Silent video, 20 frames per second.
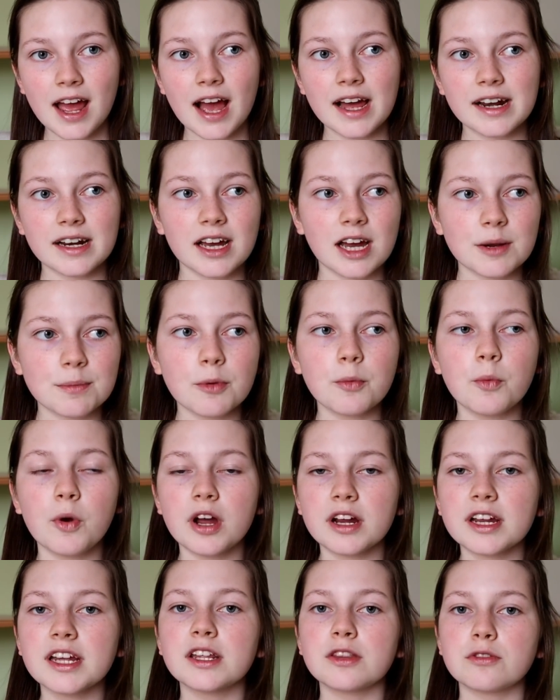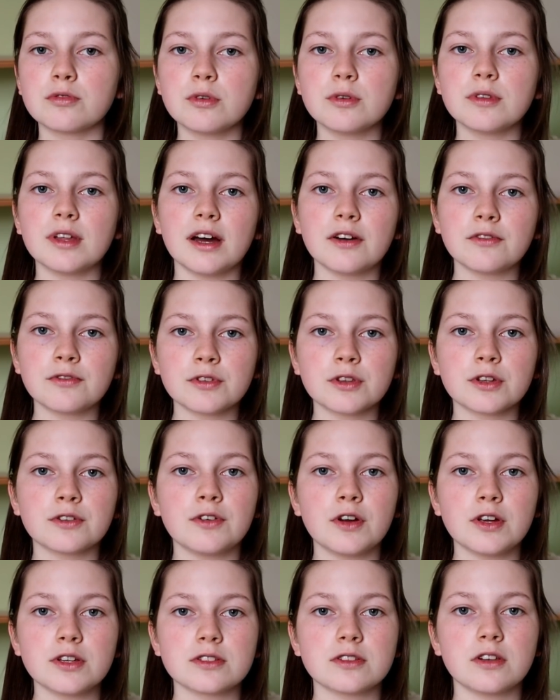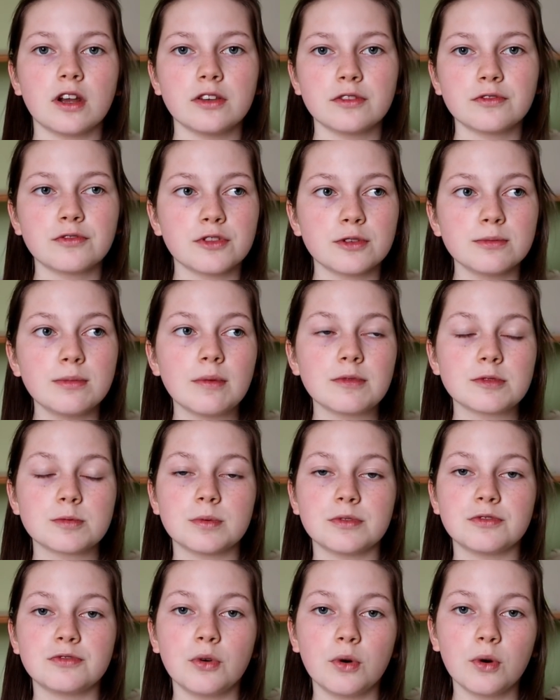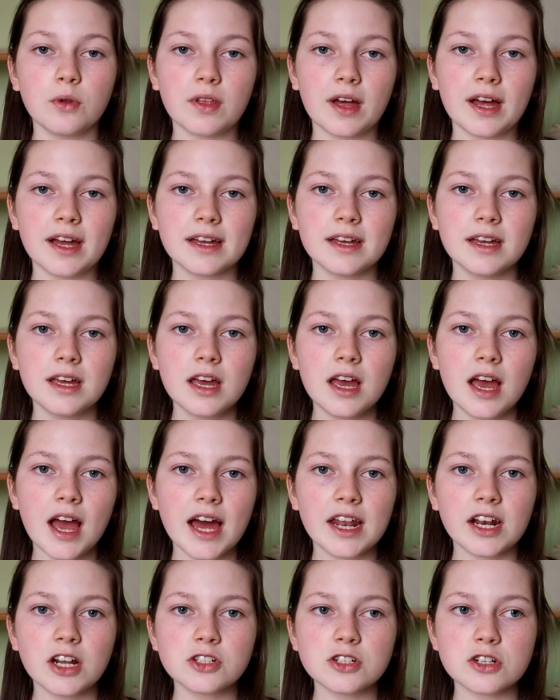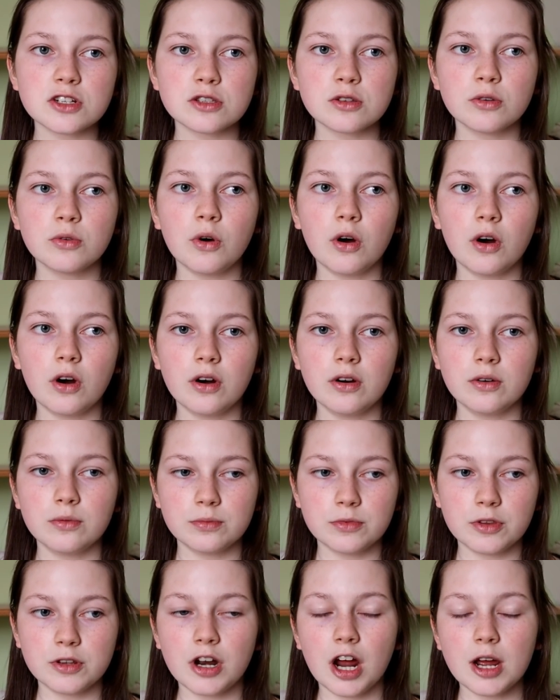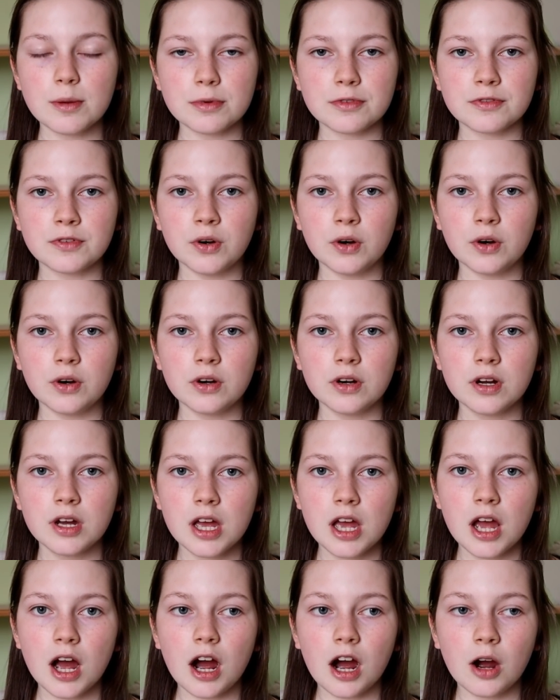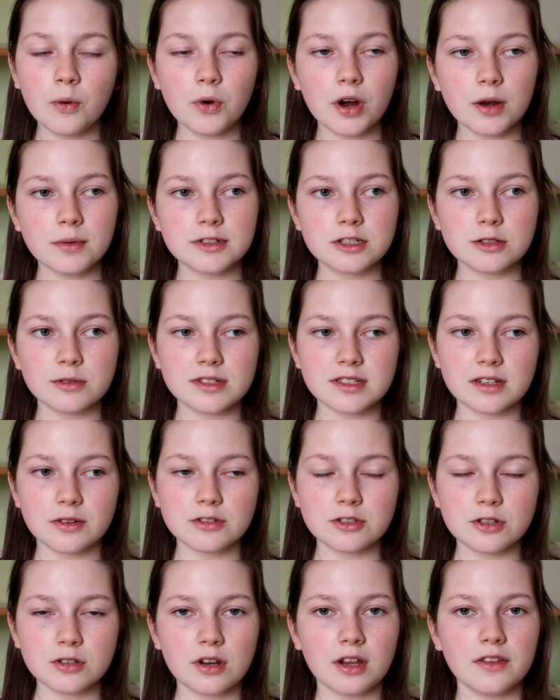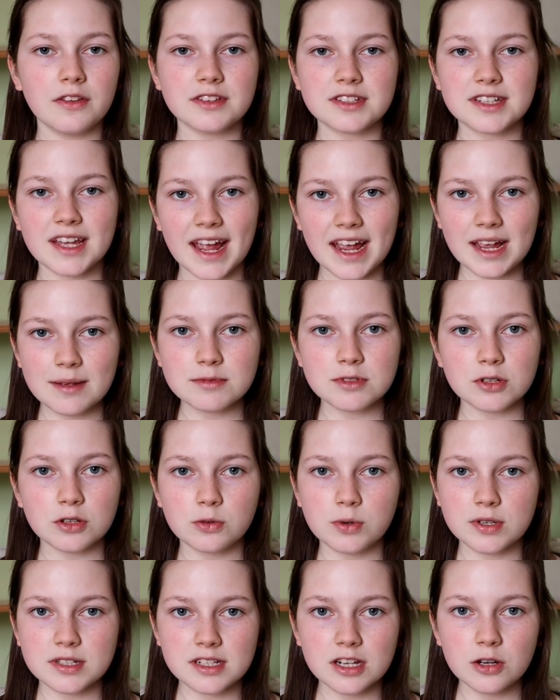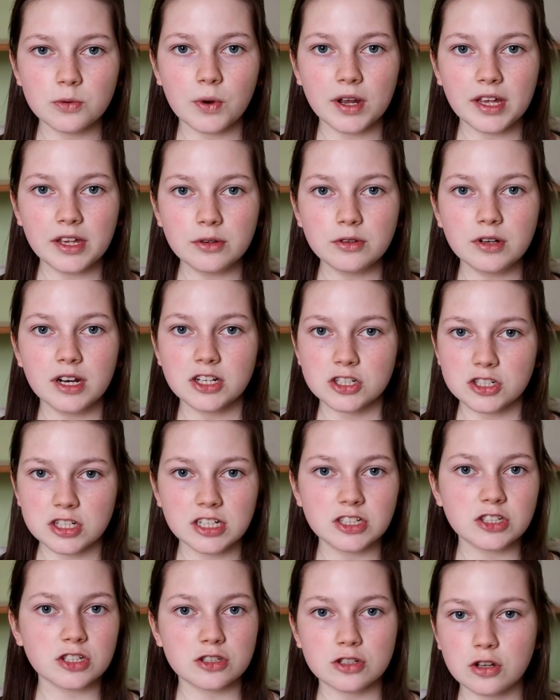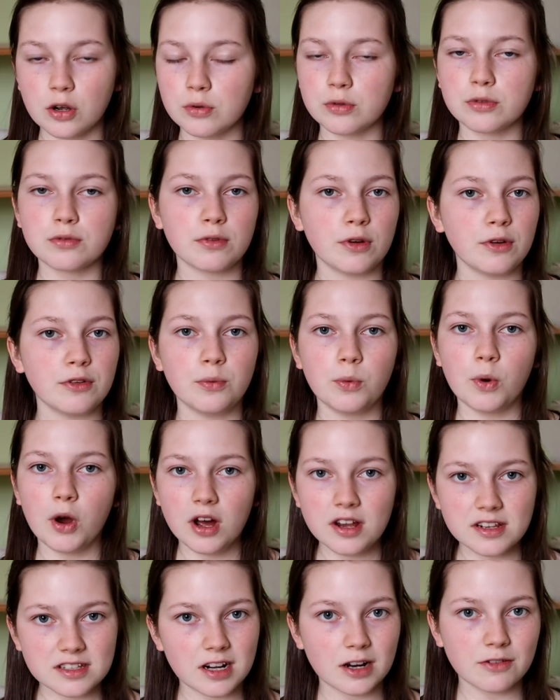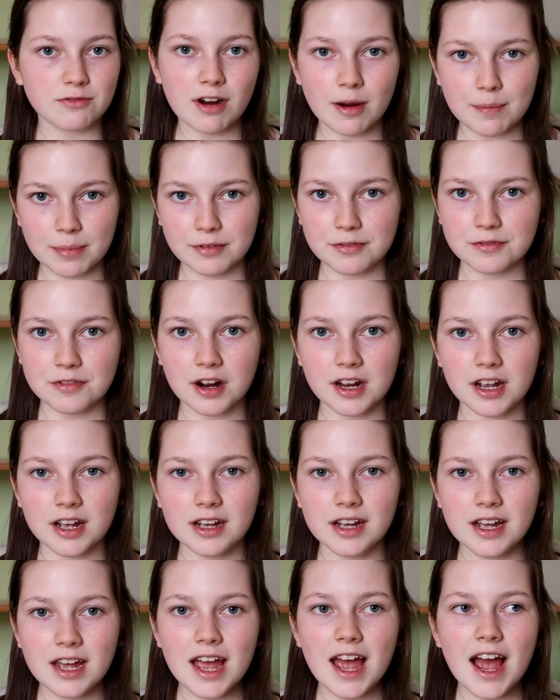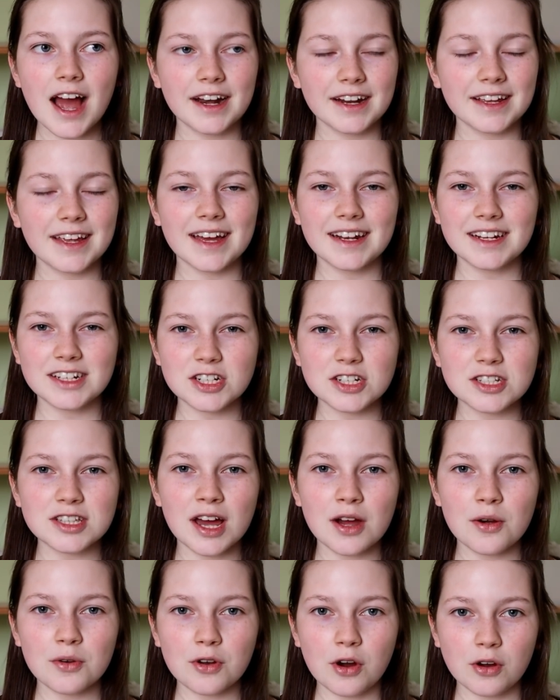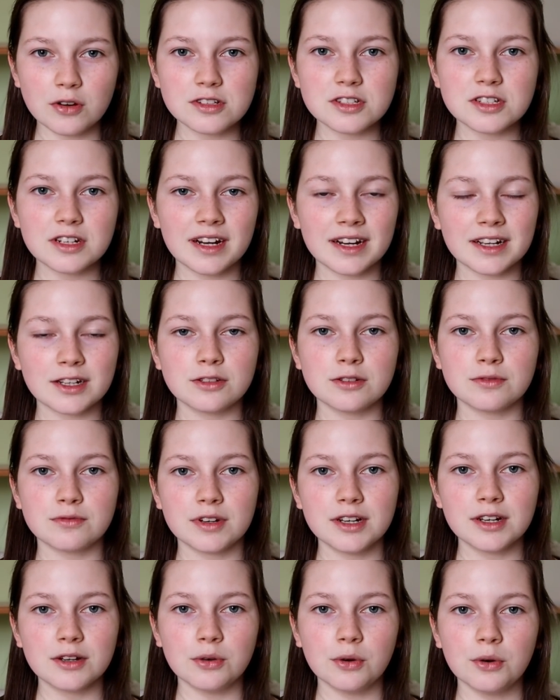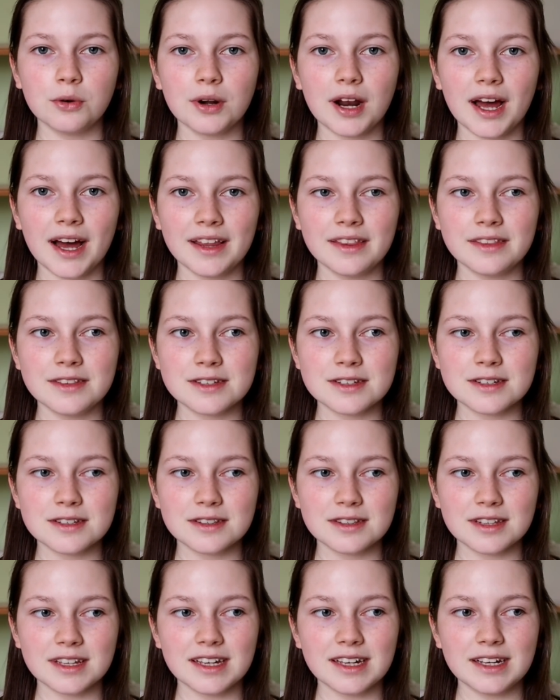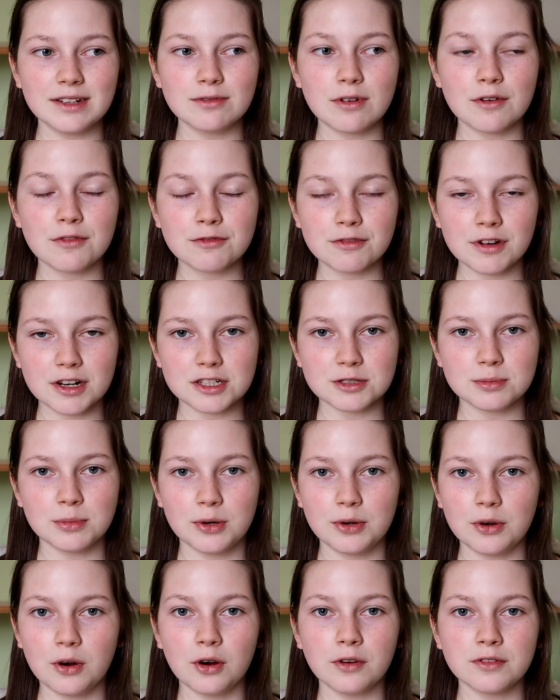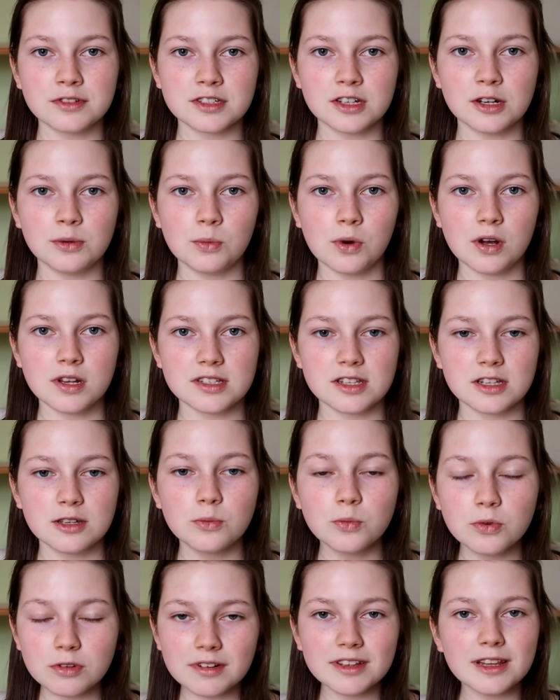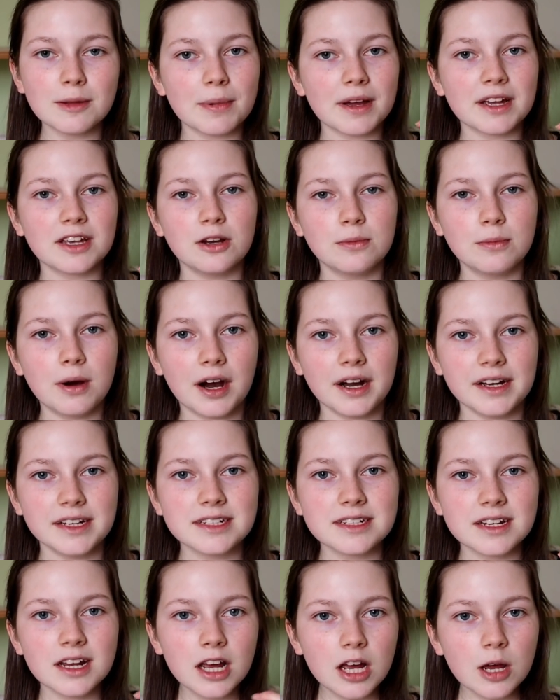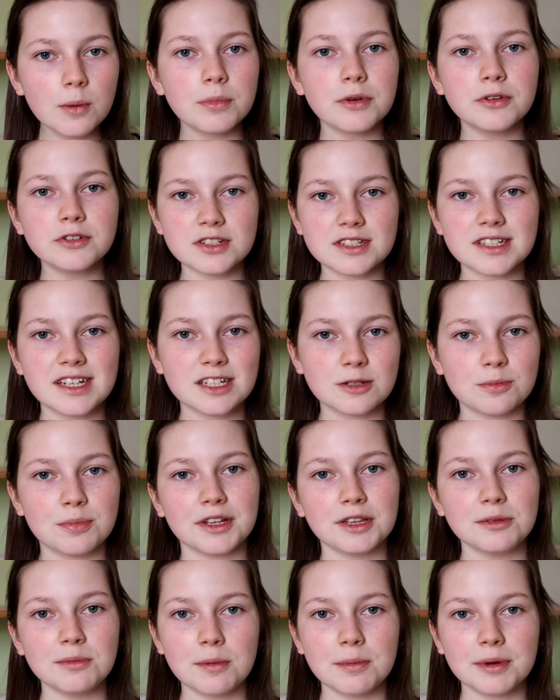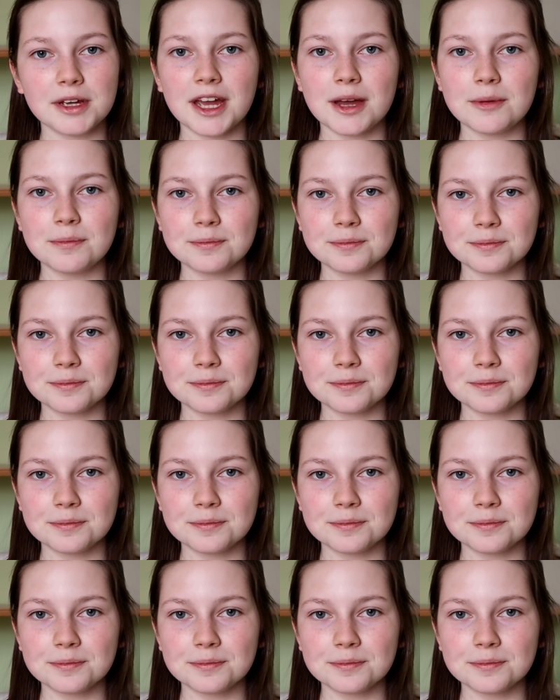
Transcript: and I had been working through that for the first, for the months before that, and I just thought, the night before, what I would do is I would do like those games on Quizlet where you literally just go through words like rapid fire, and again it's just that constant active recall and the refreshment of certain words that were in the back of your mind but you just need to bring them up again.